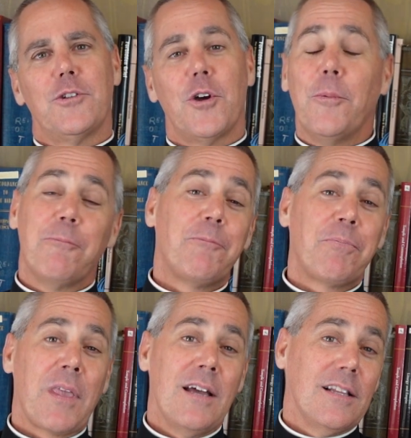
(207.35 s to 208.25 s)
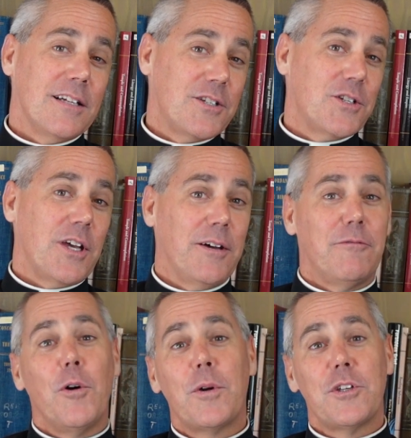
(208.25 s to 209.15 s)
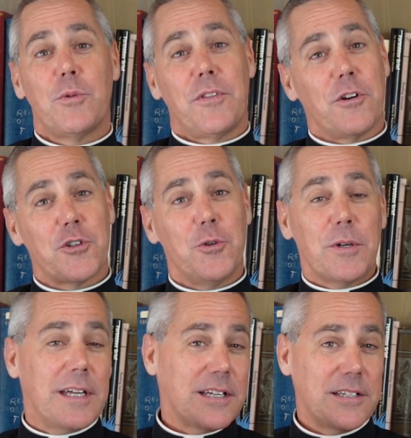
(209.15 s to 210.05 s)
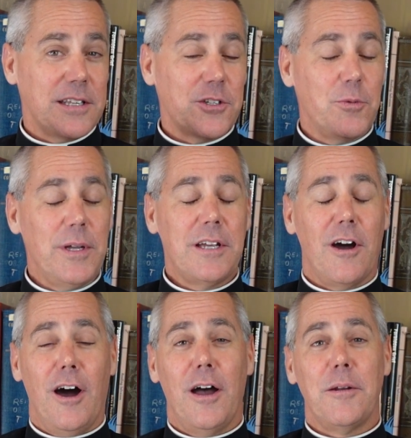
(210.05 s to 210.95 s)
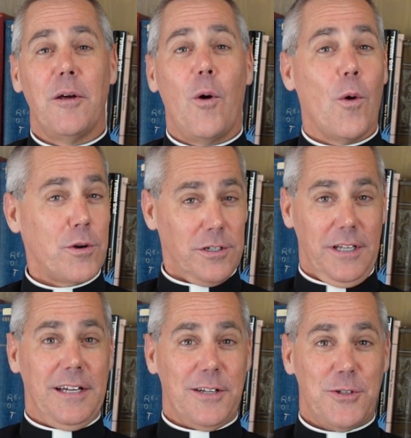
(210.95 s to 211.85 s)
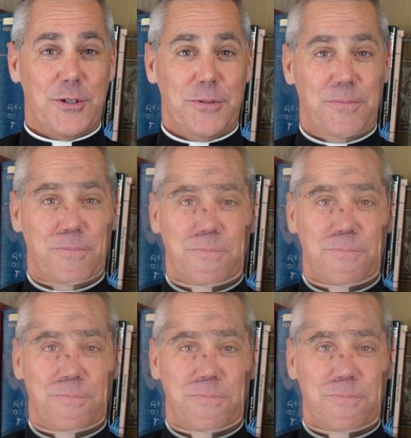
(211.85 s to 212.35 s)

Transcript: So let's focus with our school kids this week on orderliness.